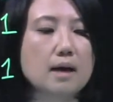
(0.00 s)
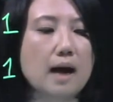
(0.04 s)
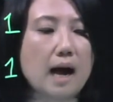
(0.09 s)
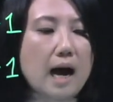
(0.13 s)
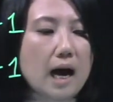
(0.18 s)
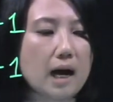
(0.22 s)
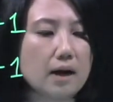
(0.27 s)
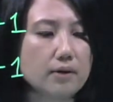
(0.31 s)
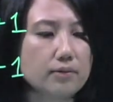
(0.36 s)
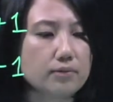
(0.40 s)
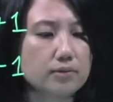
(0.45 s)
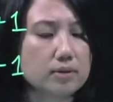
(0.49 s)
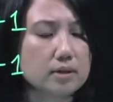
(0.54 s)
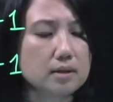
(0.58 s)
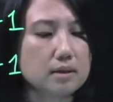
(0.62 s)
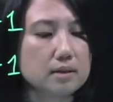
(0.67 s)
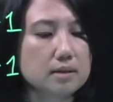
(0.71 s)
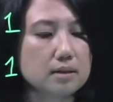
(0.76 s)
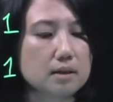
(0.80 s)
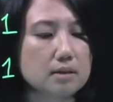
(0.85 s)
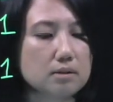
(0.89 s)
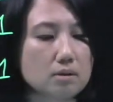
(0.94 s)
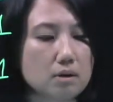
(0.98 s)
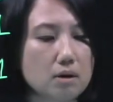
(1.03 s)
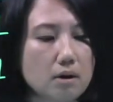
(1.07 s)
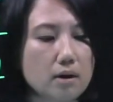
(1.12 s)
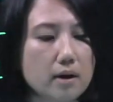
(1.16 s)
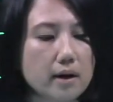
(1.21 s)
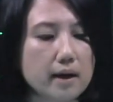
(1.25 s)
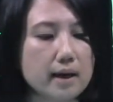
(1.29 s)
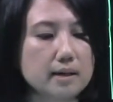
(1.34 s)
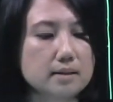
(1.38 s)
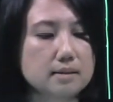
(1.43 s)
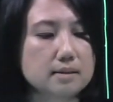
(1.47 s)
after the
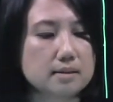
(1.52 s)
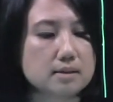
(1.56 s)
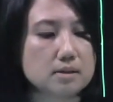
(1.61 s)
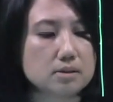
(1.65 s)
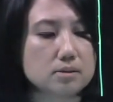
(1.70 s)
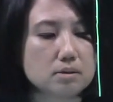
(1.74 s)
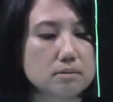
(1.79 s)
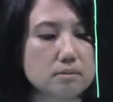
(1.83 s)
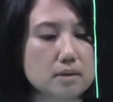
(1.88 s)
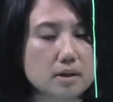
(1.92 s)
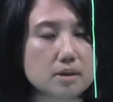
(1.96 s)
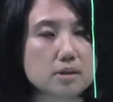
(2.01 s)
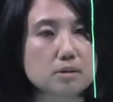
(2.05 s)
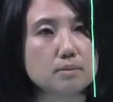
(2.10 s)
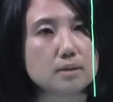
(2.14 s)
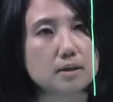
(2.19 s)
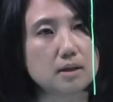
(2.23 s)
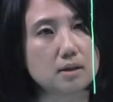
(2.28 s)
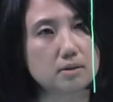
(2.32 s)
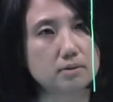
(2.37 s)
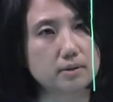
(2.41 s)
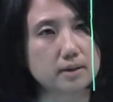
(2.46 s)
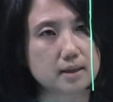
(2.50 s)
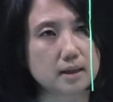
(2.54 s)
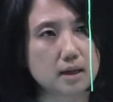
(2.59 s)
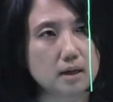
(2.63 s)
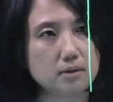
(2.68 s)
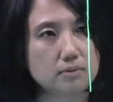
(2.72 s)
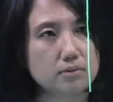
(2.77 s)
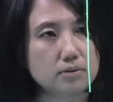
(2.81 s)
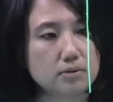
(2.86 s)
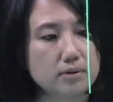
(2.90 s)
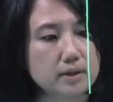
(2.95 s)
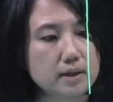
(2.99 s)
noise, syndrome measurement, and
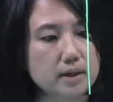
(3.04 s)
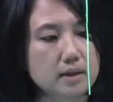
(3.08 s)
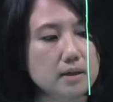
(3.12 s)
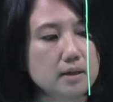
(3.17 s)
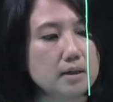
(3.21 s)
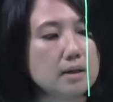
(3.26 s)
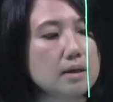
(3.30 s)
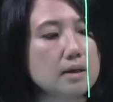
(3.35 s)
recovery,